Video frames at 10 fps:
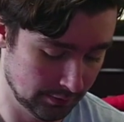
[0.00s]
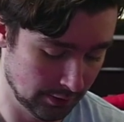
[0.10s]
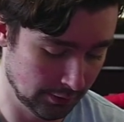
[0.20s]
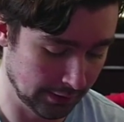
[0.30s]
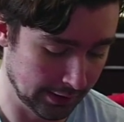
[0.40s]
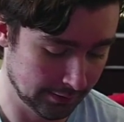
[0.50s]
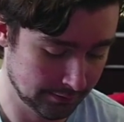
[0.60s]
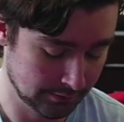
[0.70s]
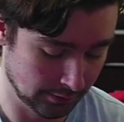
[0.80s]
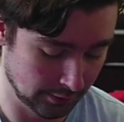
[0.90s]
Okay.
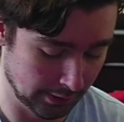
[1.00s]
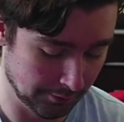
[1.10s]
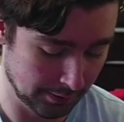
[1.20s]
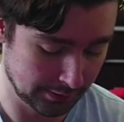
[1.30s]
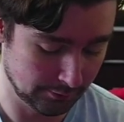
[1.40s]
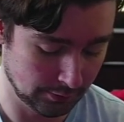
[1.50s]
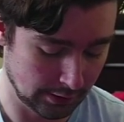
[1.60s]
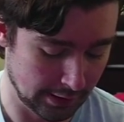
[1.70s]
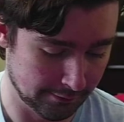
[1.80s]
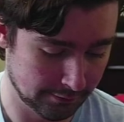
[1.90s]
Alright, I think we're live.